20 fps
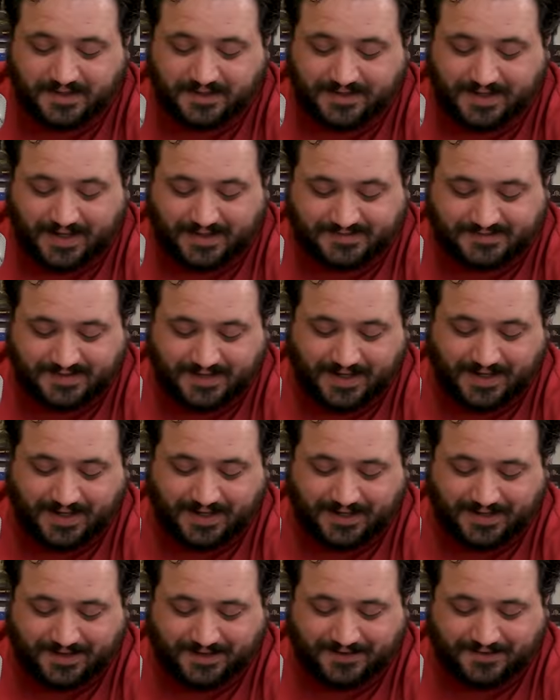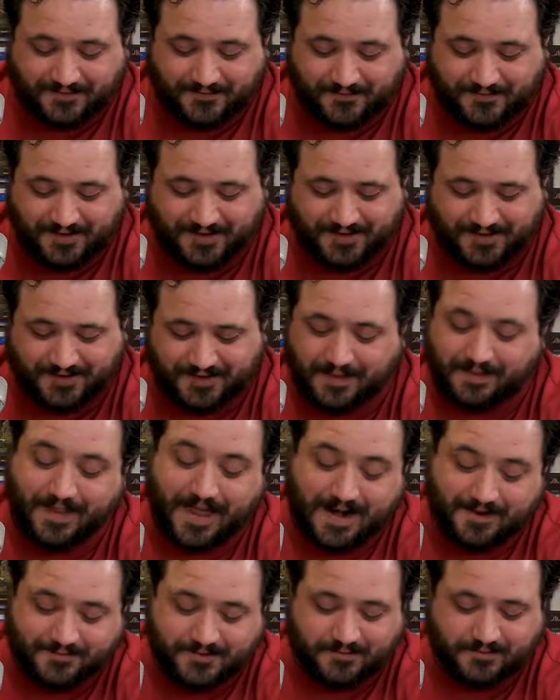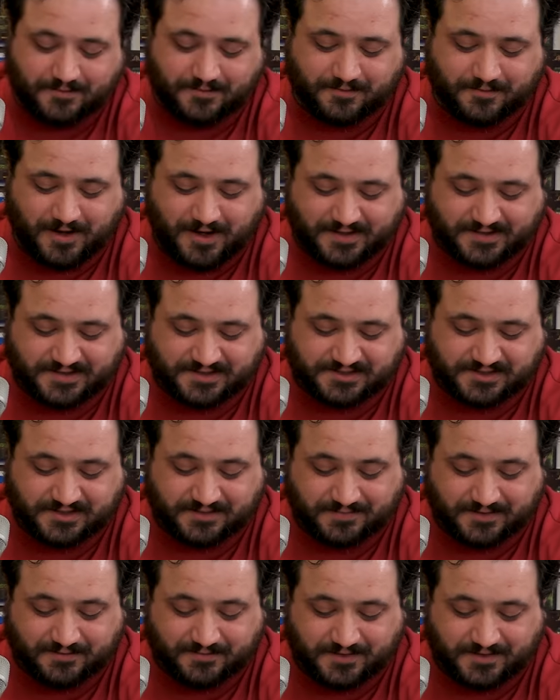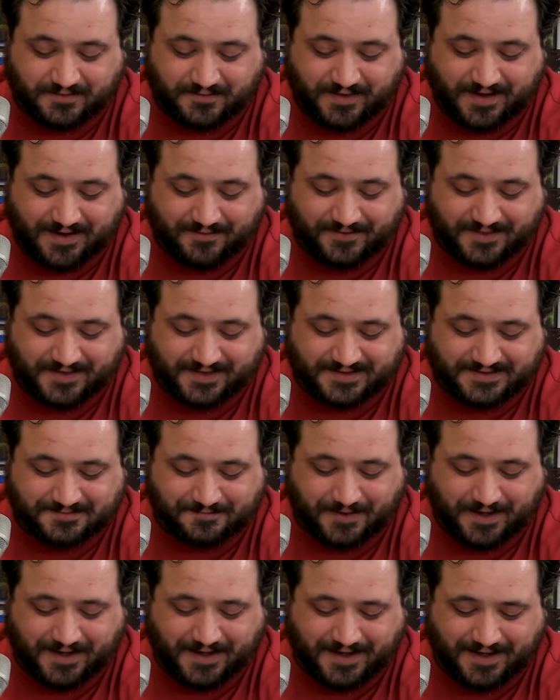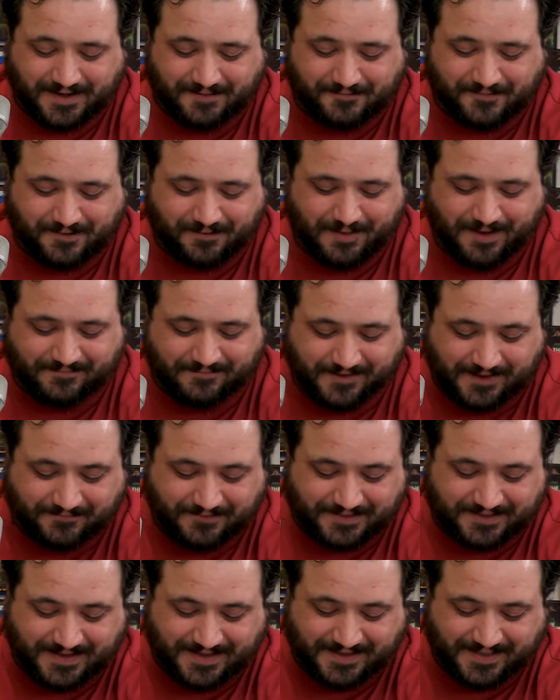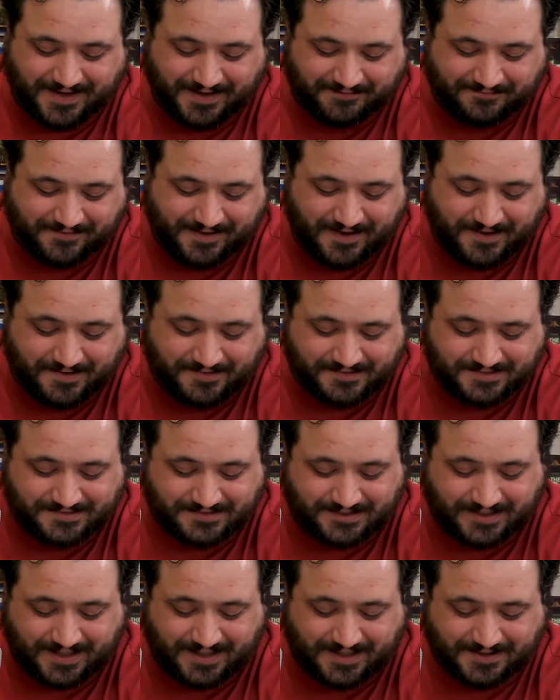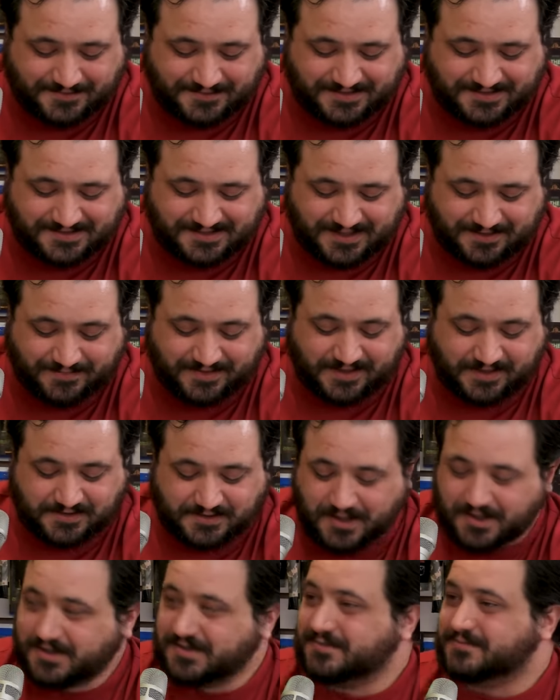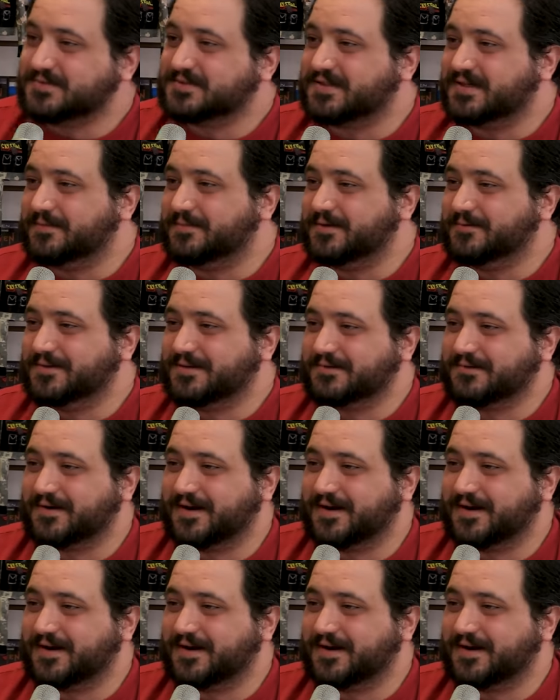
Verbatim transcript: Yes, uh, one of a lot of people auditioned to be Will Graham in this, but uh, my favorite thing that I found uh, was Timothy Dalton was going to be Will